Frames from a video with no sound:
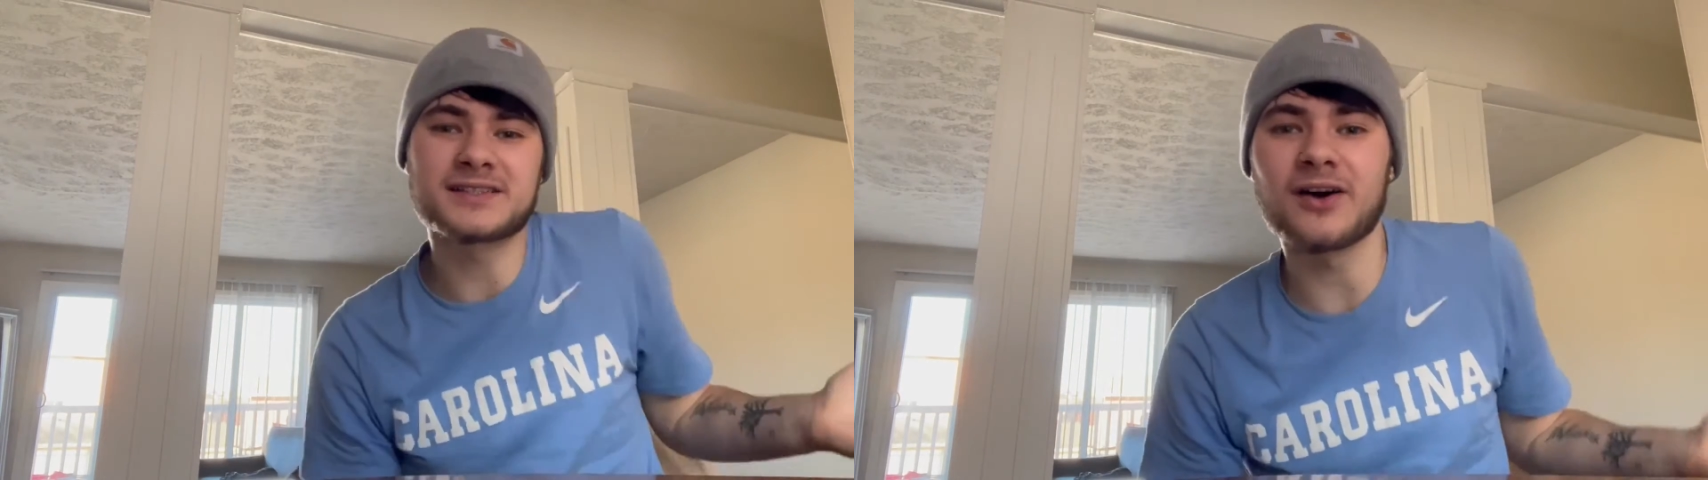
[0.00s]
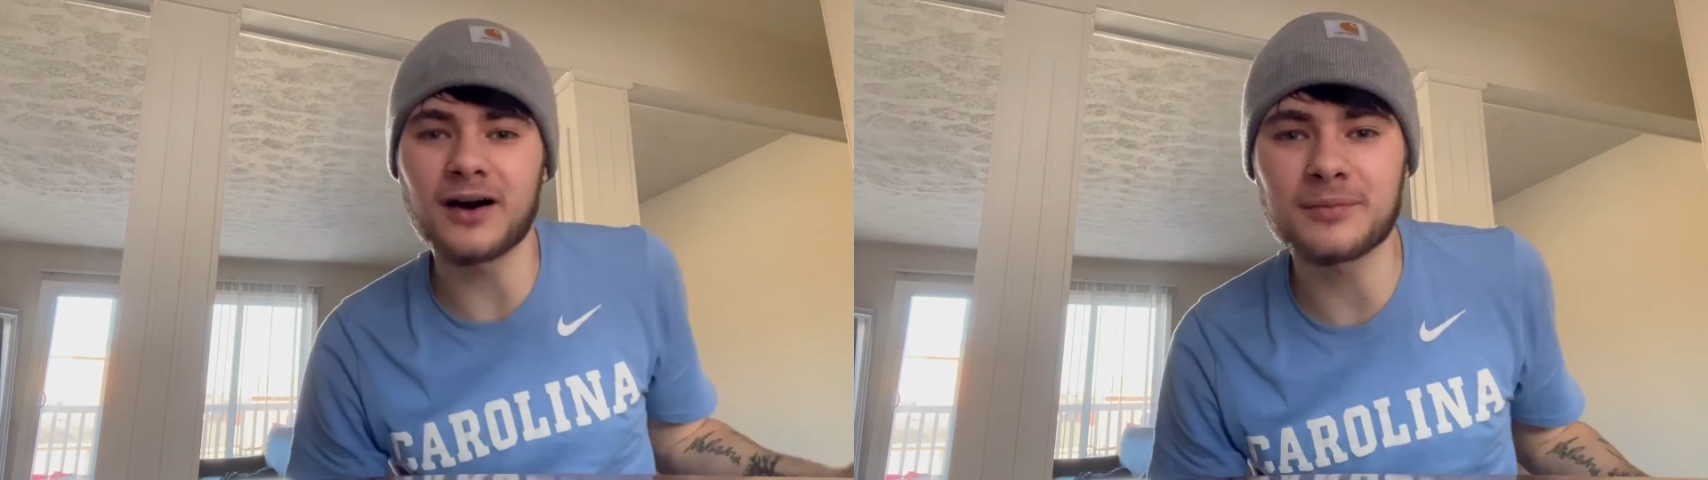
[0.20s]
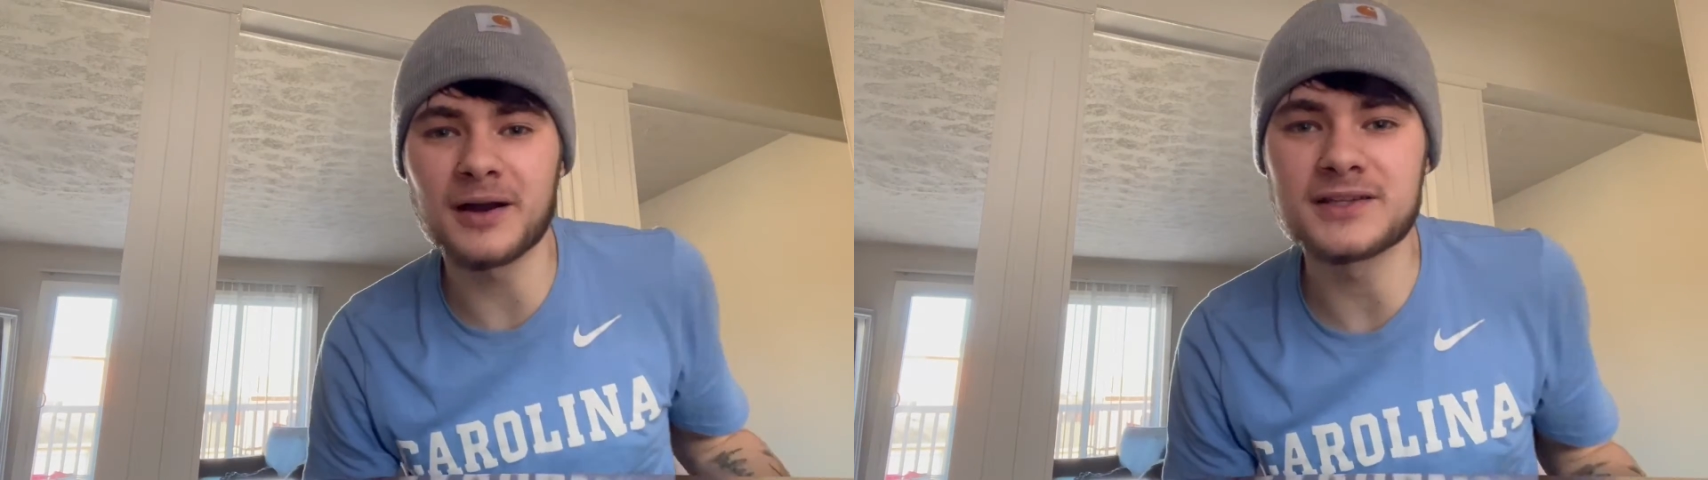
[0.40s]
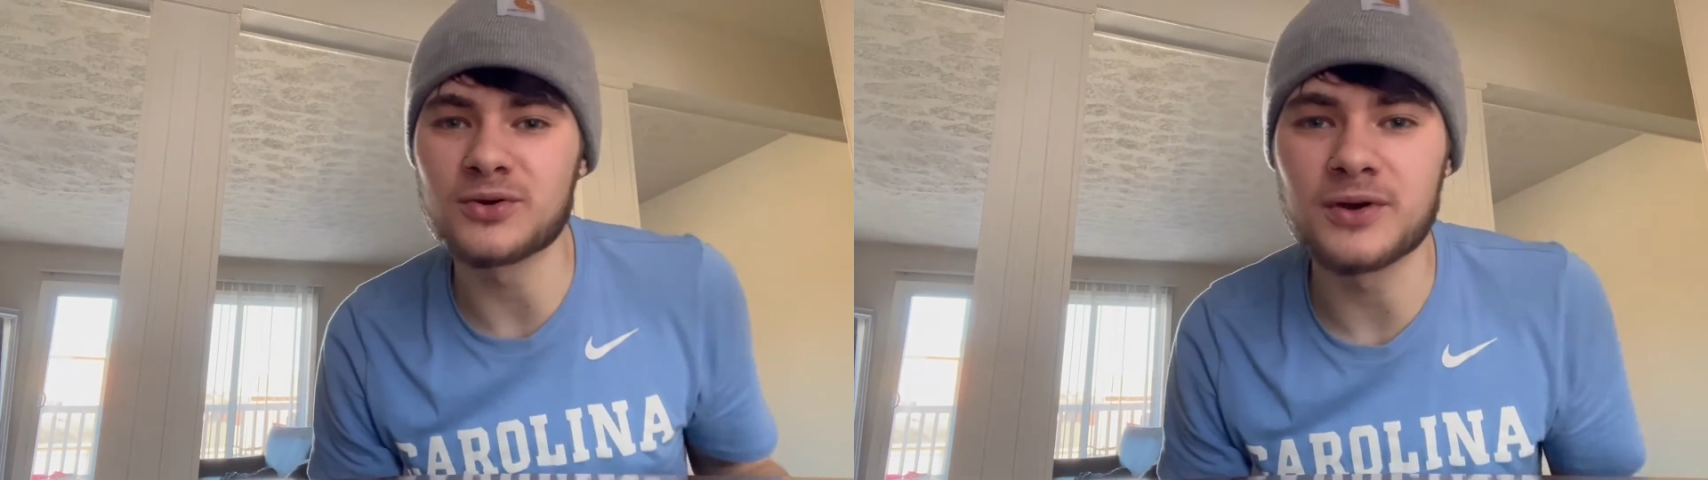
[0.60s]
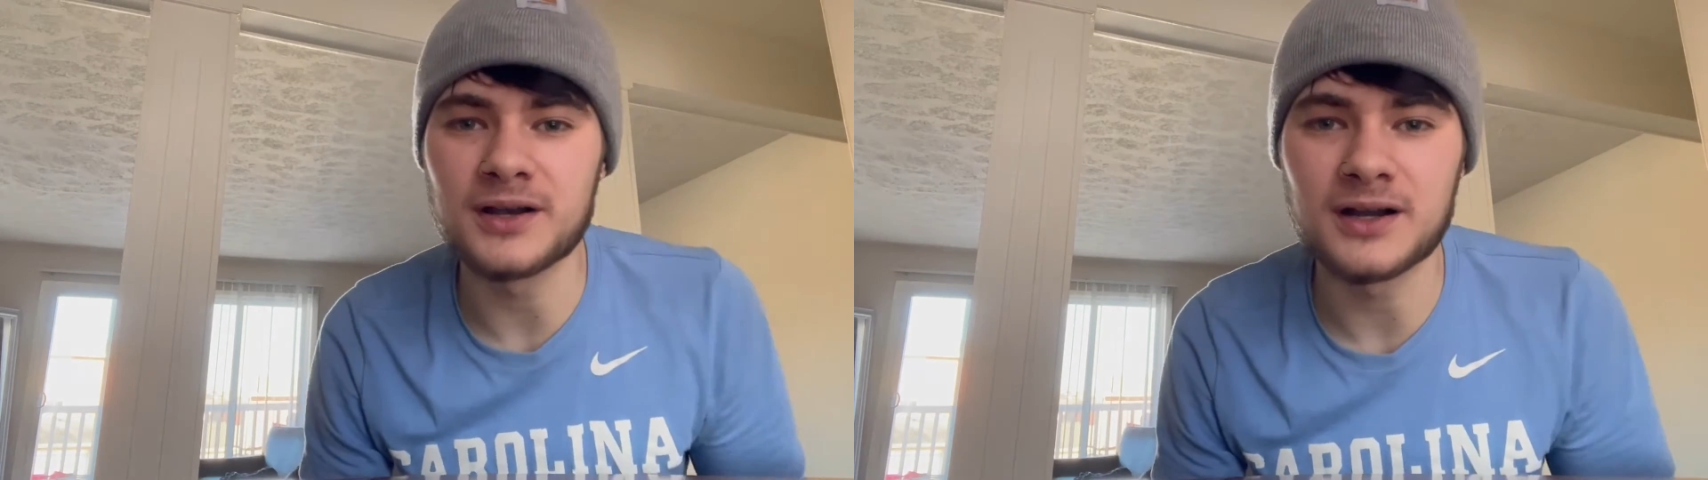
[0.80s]
stalk my
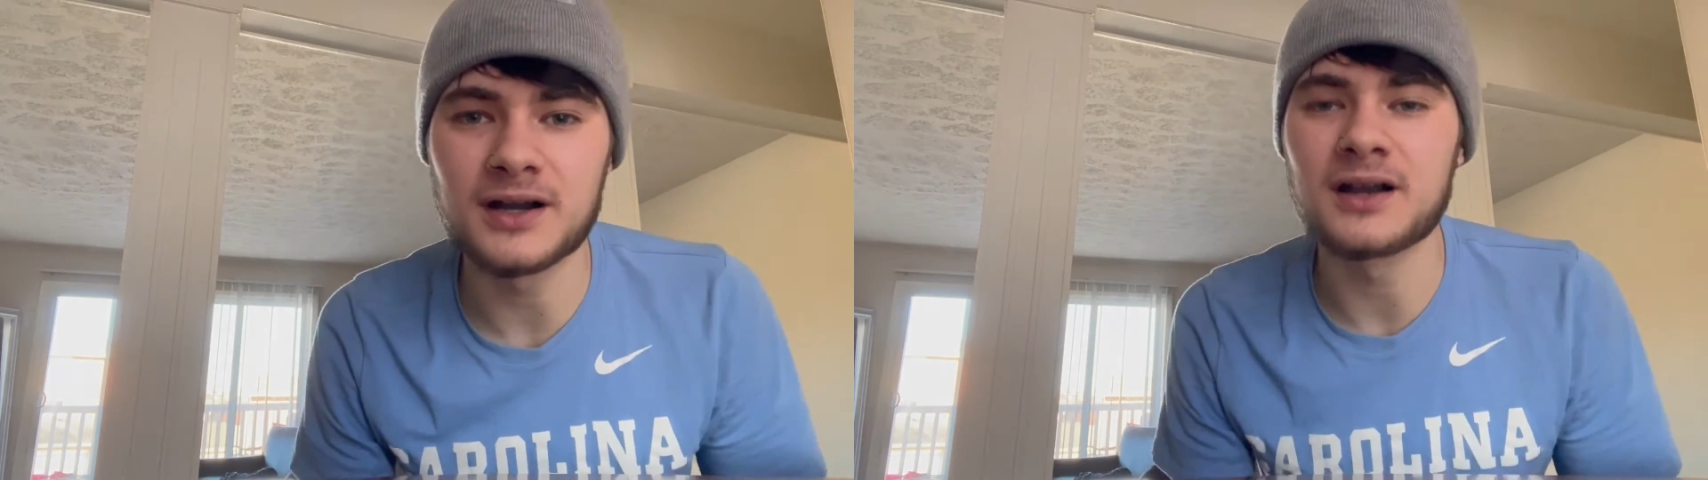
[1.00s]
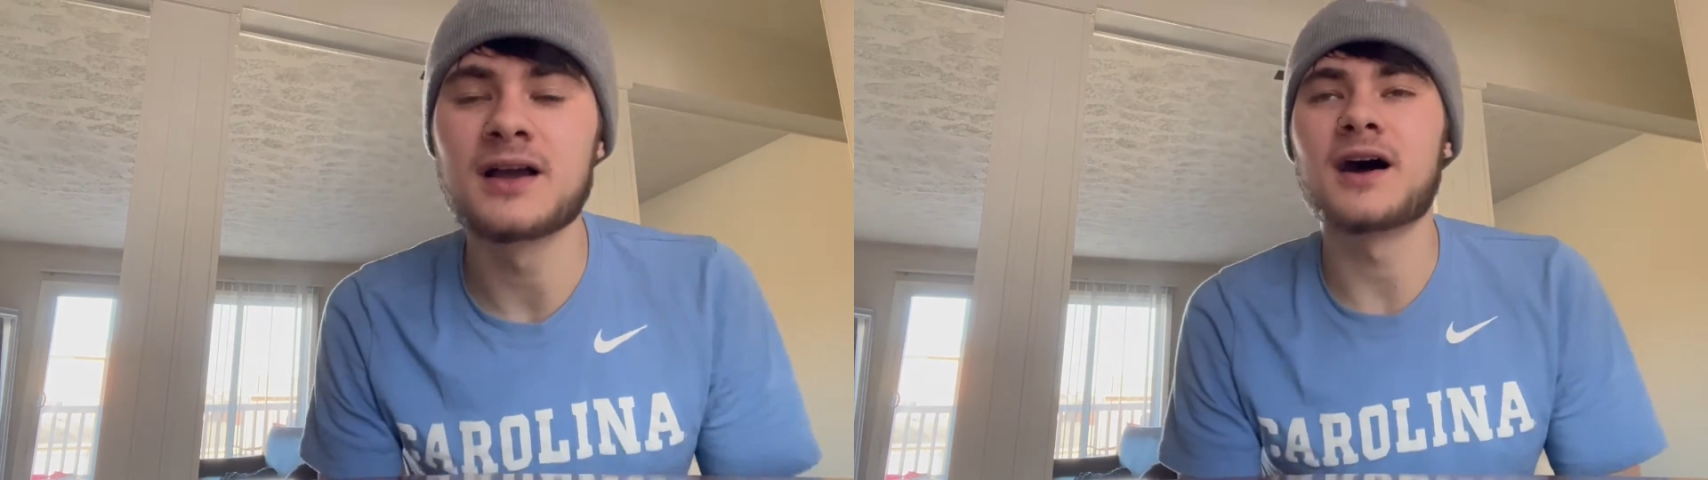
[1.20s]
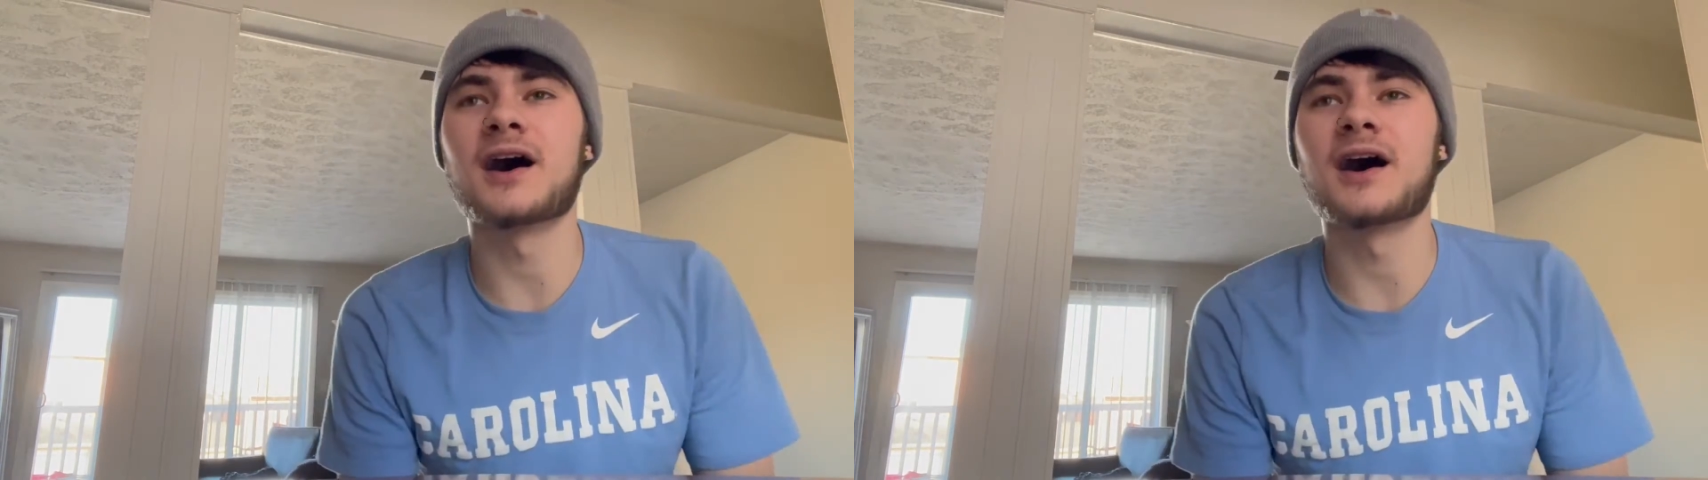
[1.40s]
Twitter,